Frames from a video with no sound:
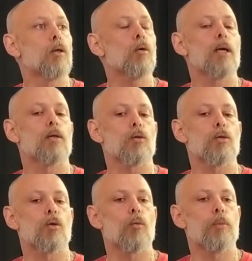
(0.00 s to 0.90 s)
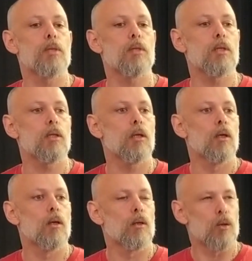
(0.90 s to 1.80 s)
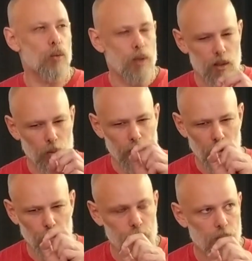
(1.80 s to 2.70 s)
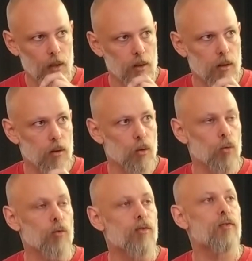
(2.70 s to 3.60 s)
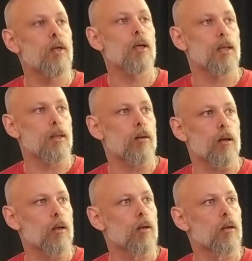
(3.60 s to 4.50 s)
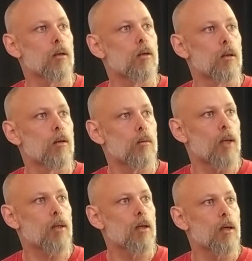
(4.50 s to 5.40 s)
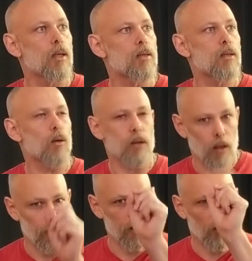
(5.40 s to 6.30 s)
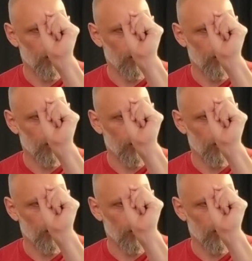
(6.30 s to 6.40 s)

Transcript: You're so busy doing something precise, you don't feel anything. Right? Let's say you're cutting